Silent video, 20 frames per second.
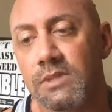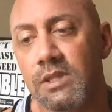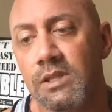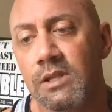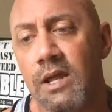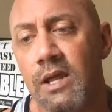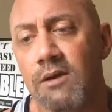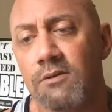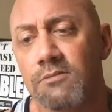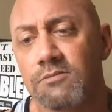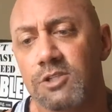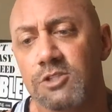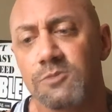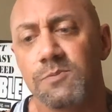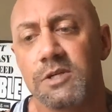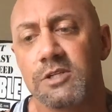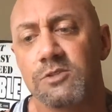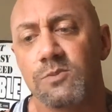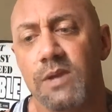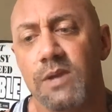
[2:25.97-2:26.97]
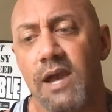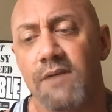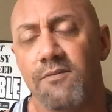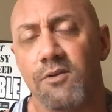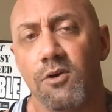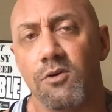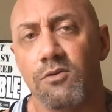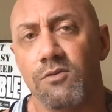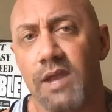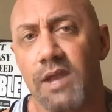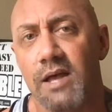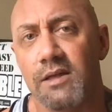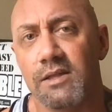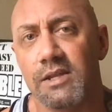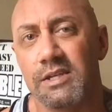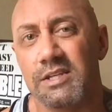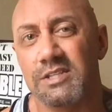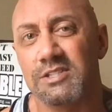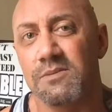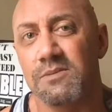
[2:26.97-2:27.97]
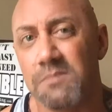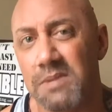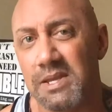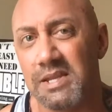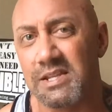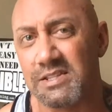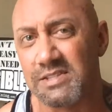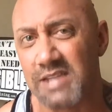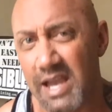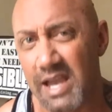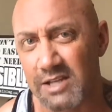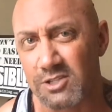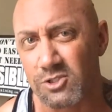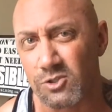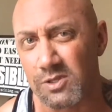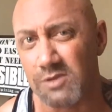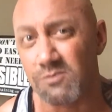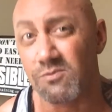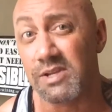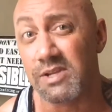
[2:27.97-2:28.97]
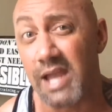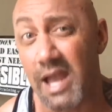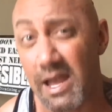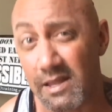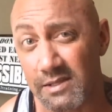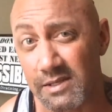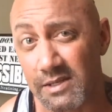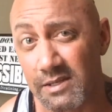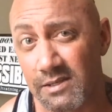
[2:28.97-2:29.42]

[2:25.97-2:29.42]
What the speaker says: Now, just because we have our own reality doesn't mean it's actually reality.